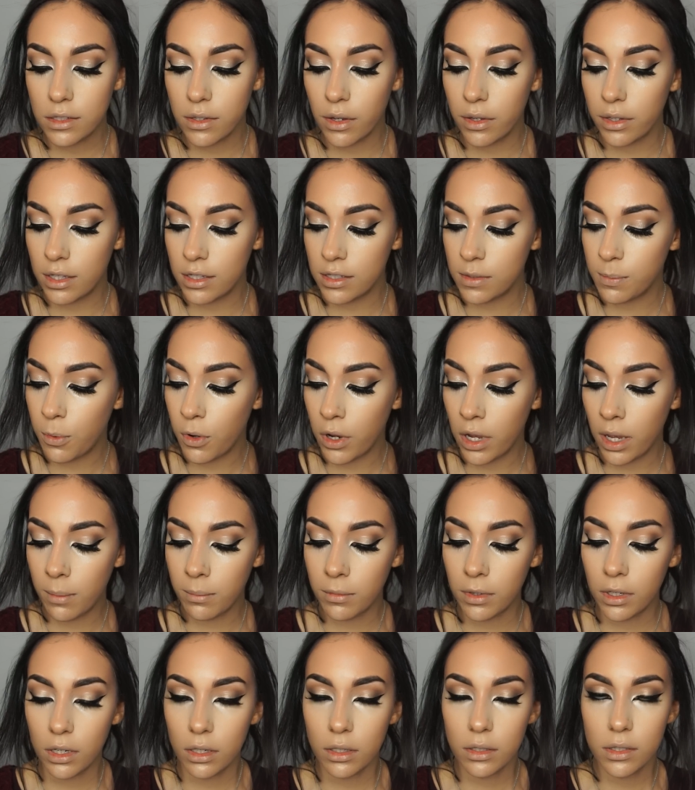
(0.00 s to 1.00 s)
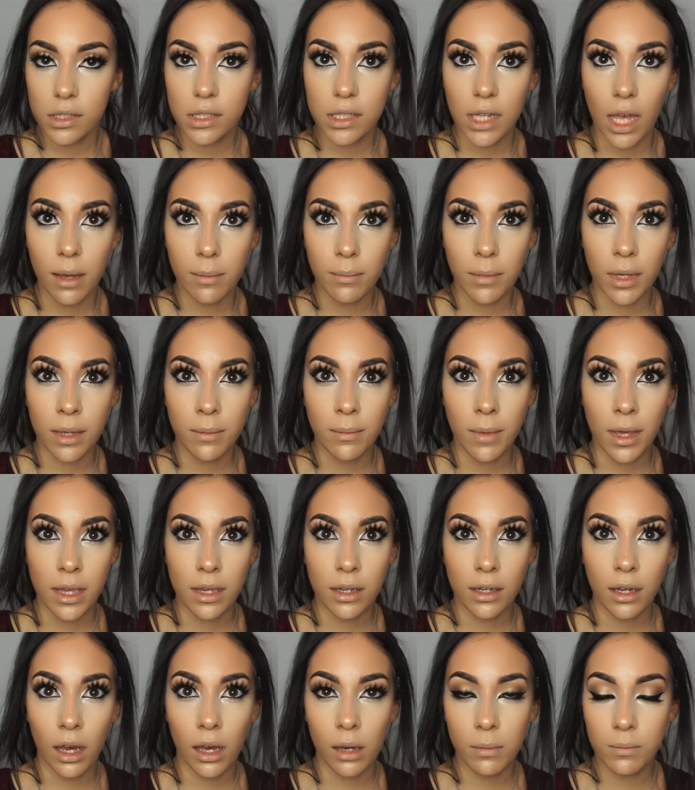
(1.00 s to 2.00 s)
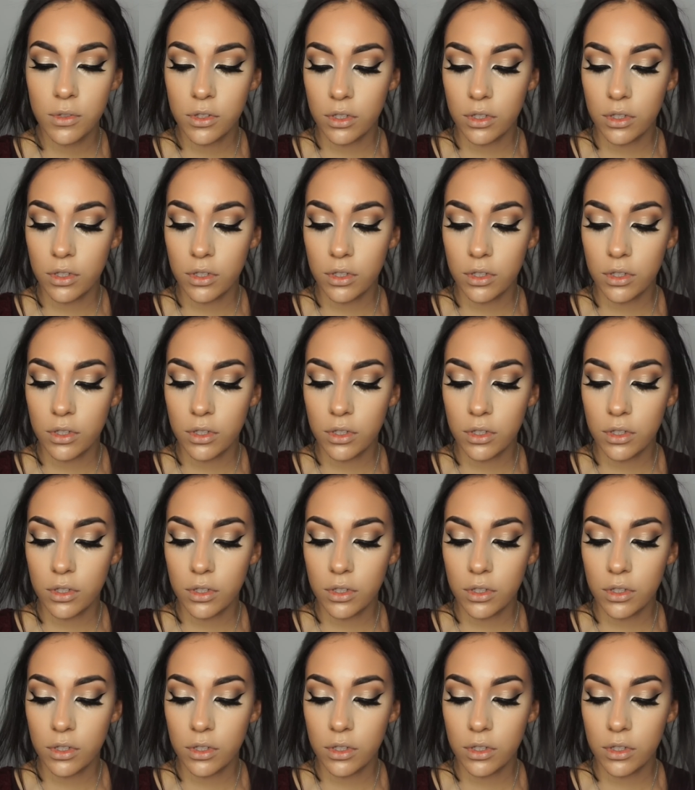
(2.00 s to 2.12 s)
so at this point I'm gonna set my makeup.